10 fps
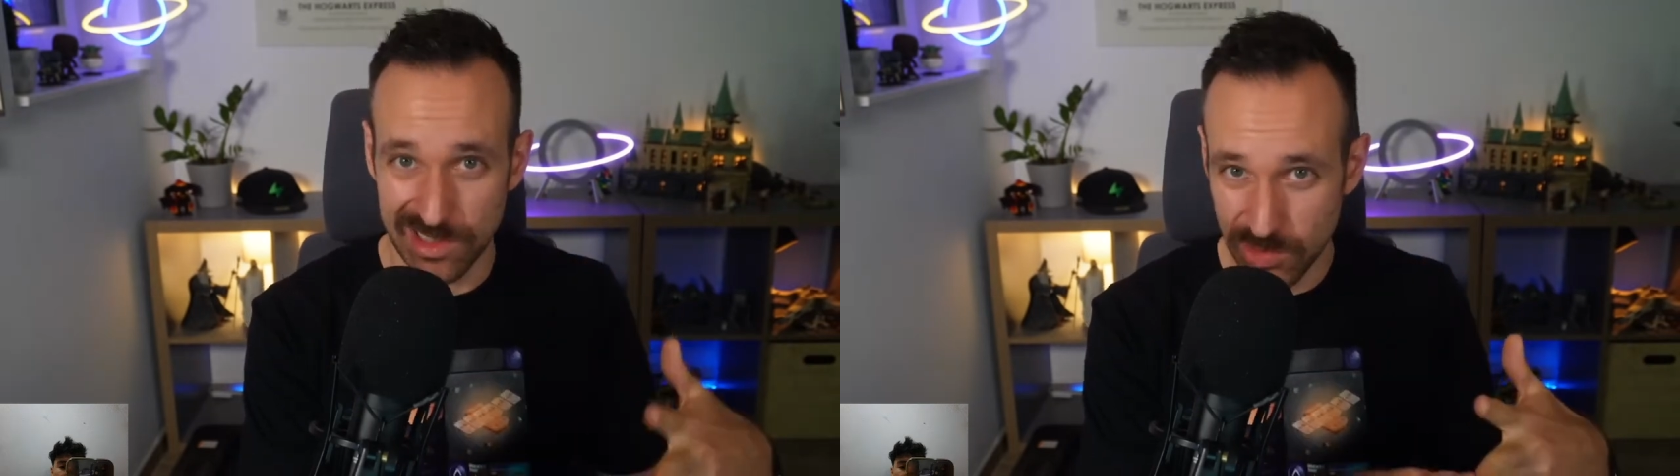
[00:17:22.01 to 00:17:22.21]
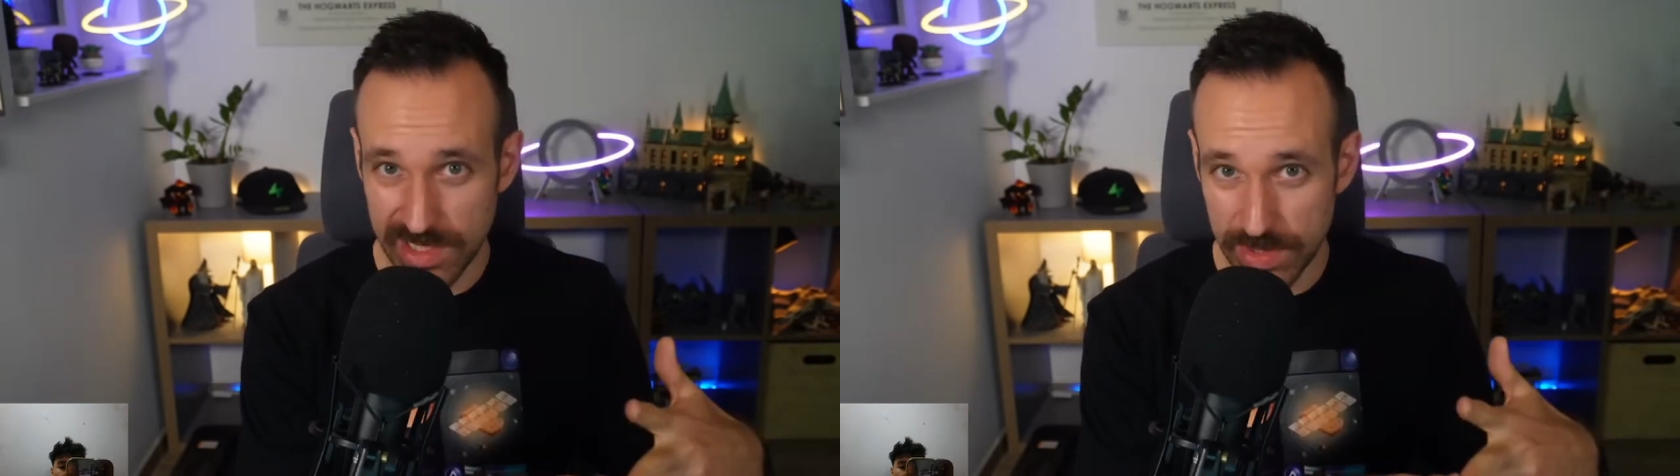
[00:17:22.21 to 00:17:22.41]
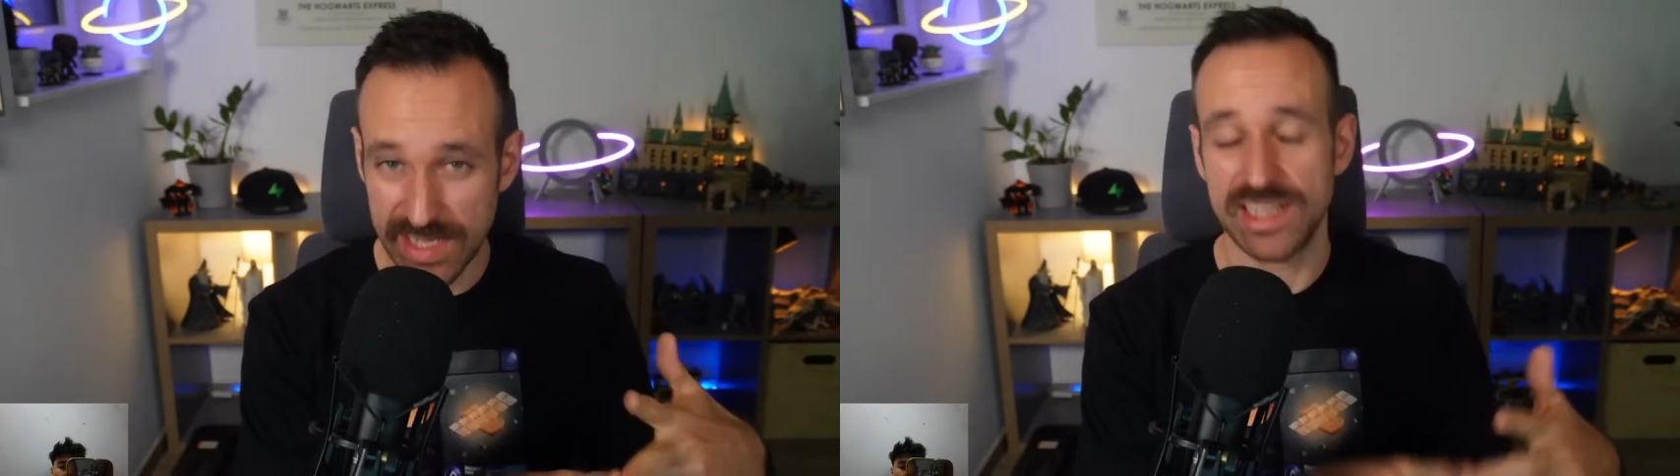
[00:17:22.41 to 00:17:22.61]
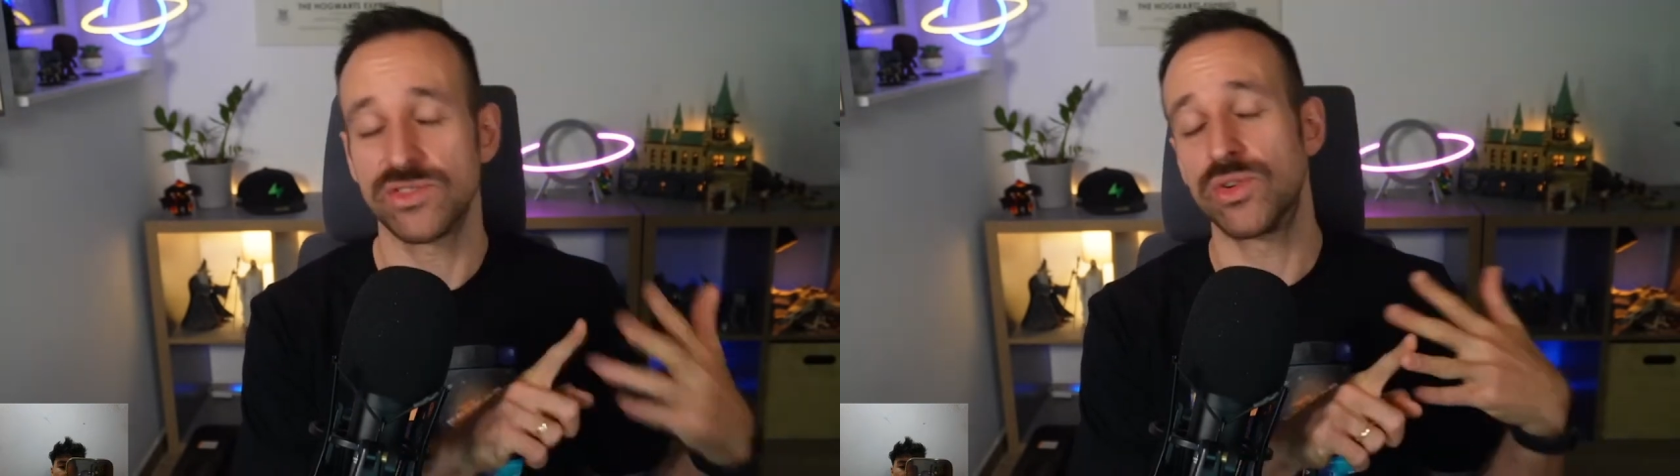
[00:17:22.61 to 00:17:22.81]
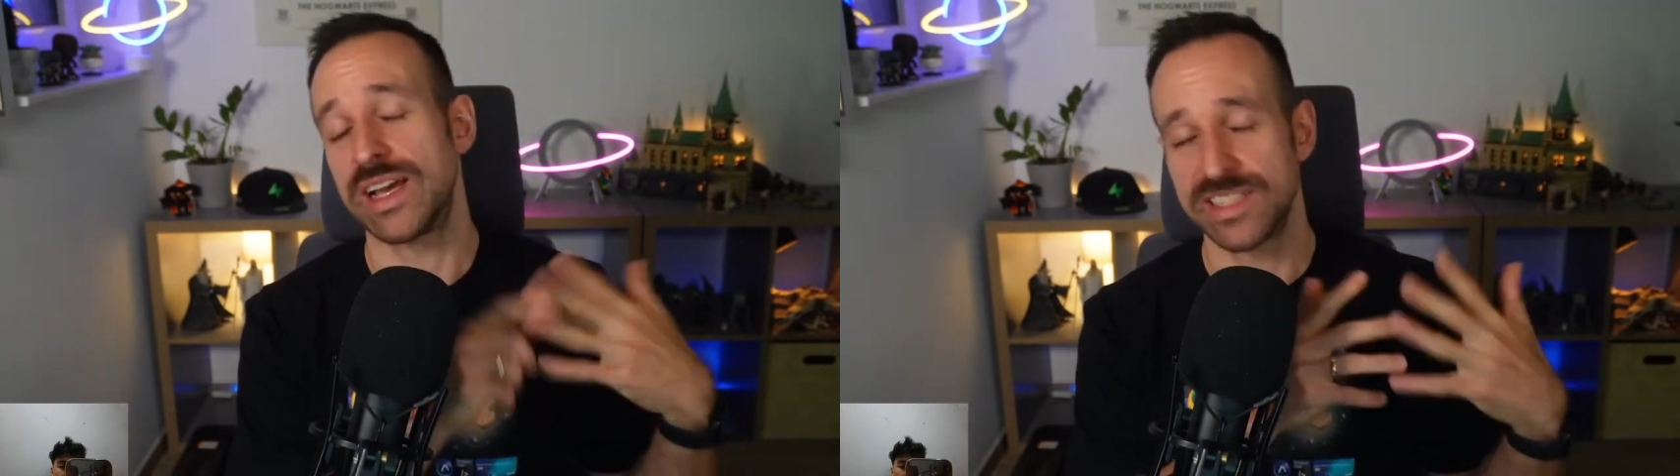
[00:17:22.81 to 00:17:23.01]
locally with
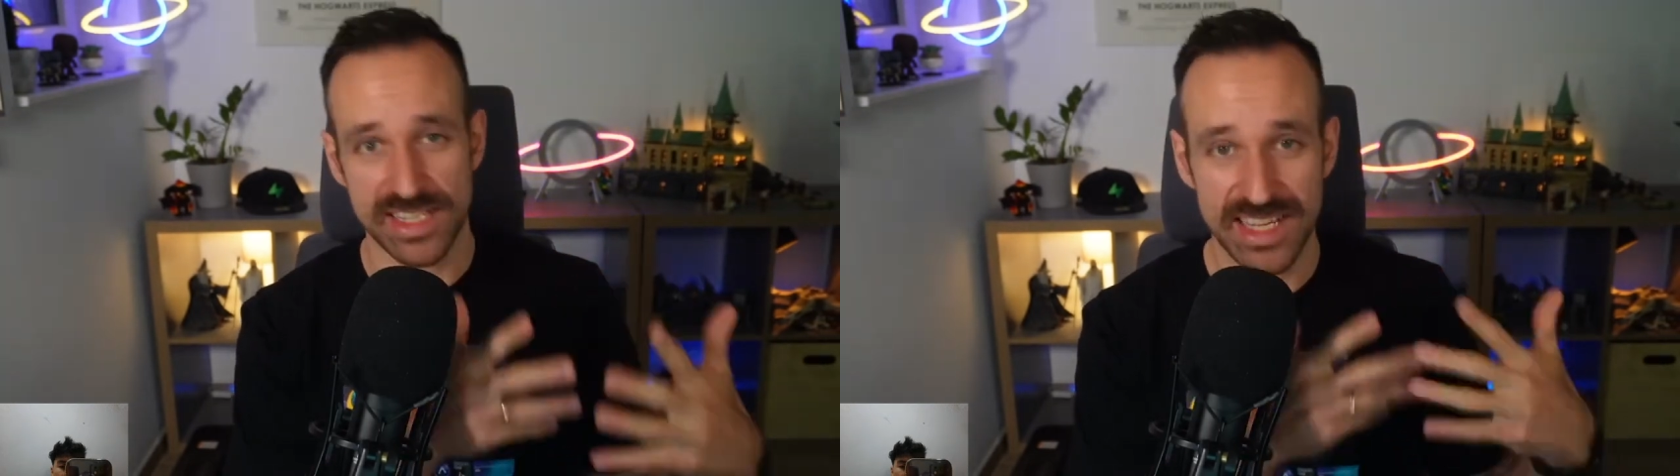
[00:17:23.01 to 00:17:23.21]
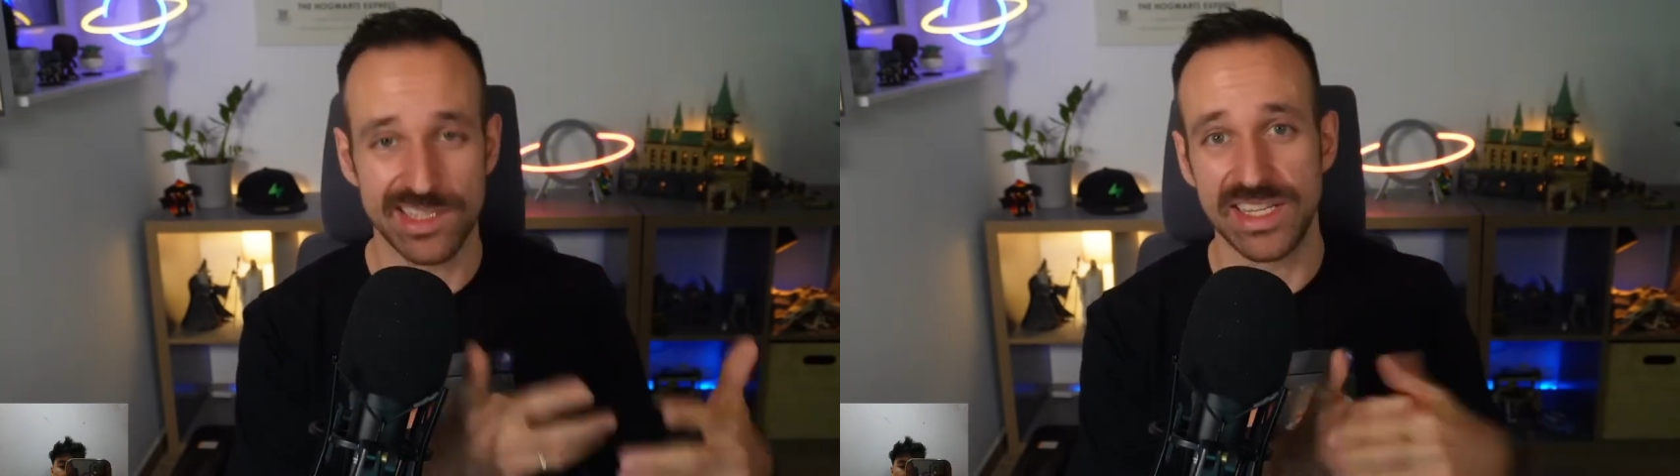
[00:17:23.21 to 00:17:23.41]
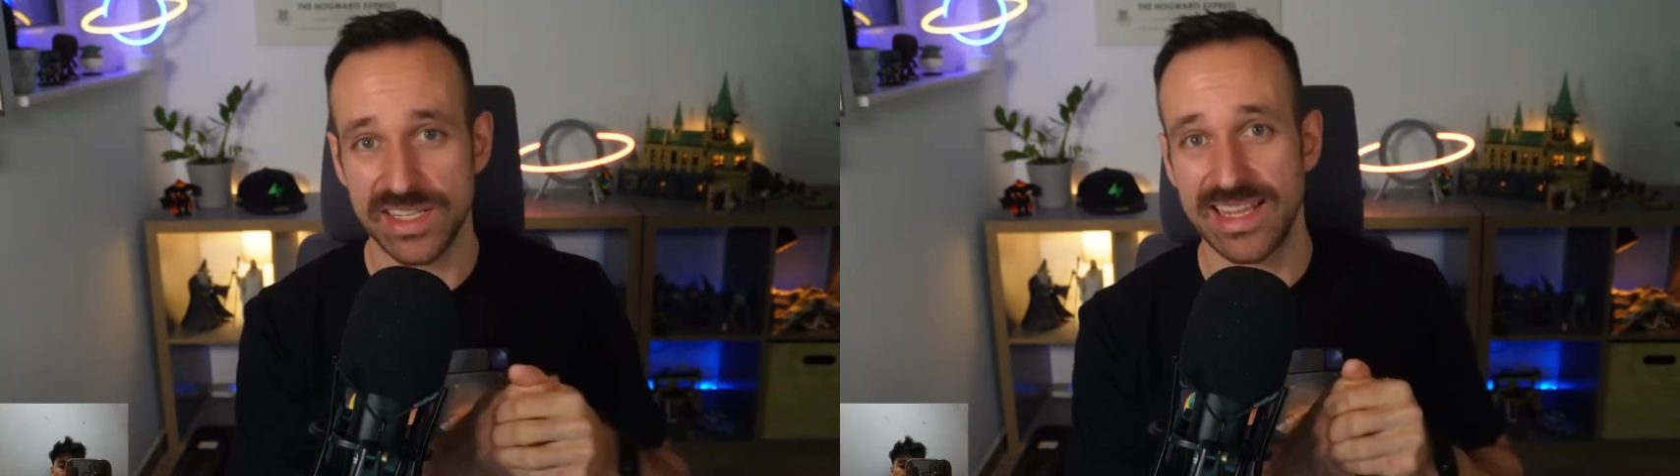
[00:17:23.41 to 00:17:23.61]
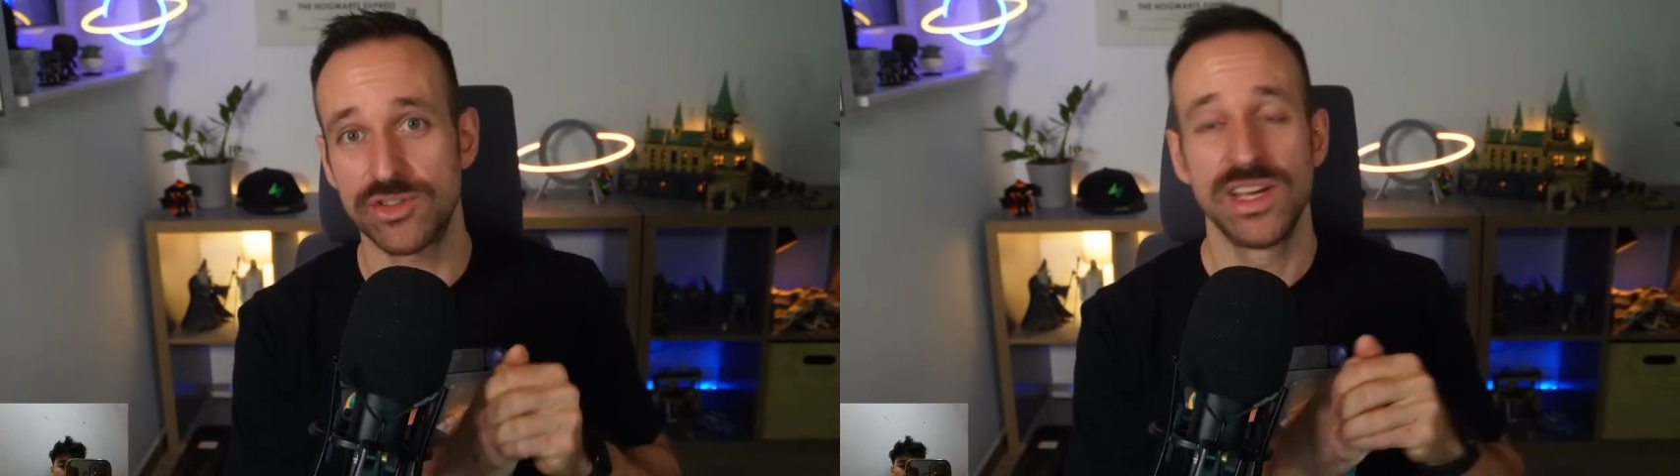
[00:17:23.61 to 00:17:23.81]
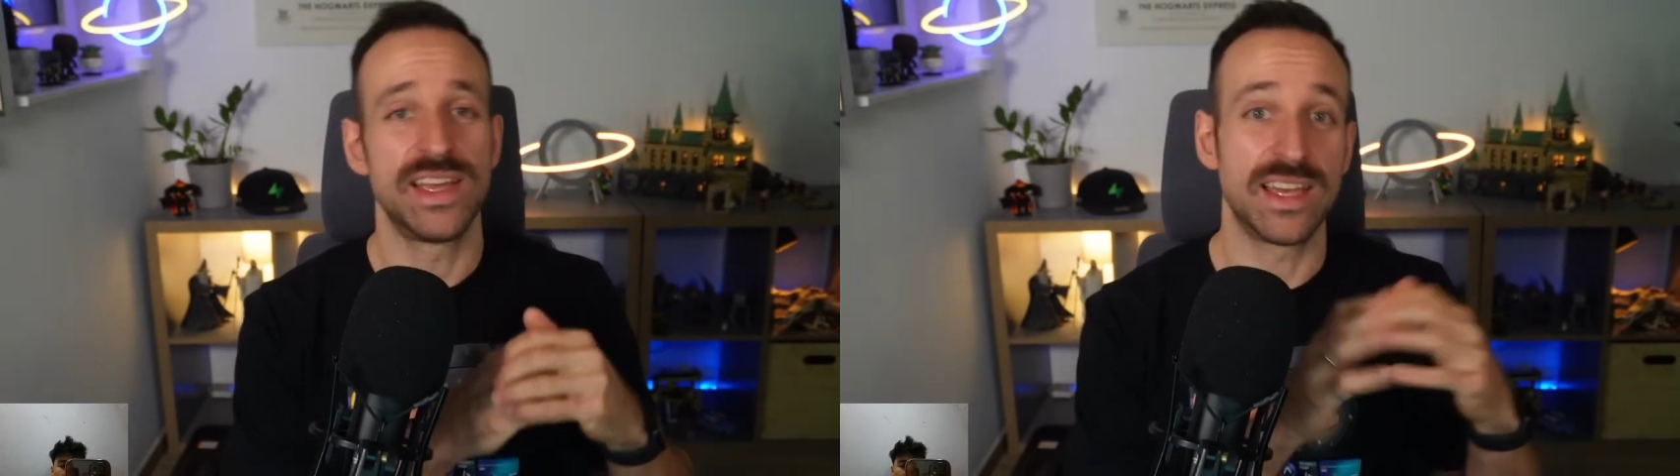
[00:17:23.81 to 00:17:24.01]
EAS or as it is intended in the cloud.